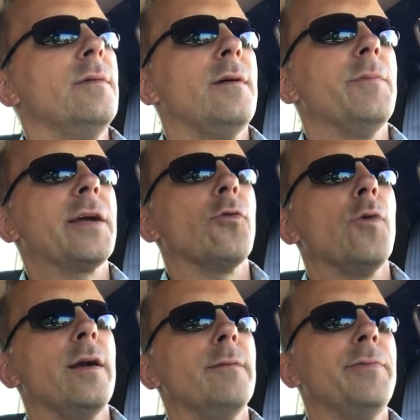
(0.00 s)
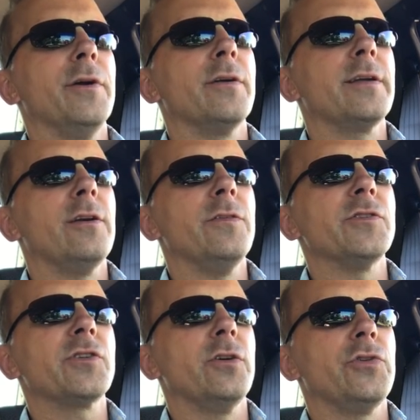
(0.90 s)
I'll make a right up here and get on
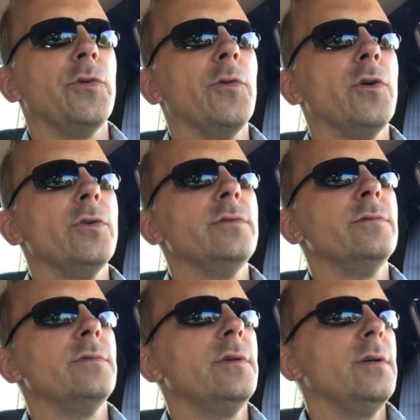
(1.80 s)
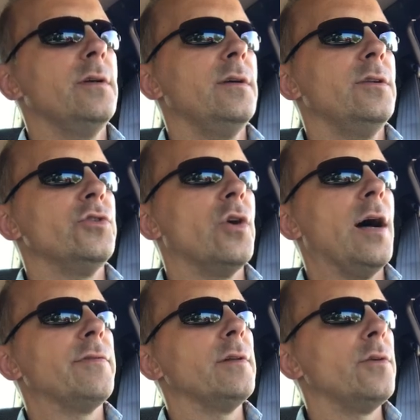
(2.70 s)
this country road and
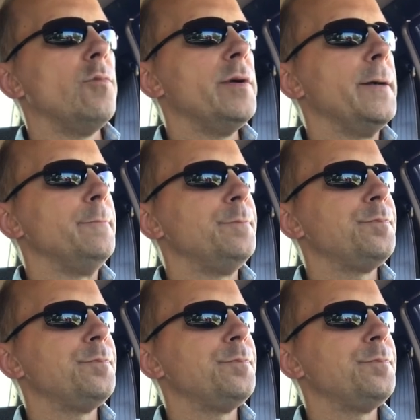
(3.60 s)
drive it a little bit.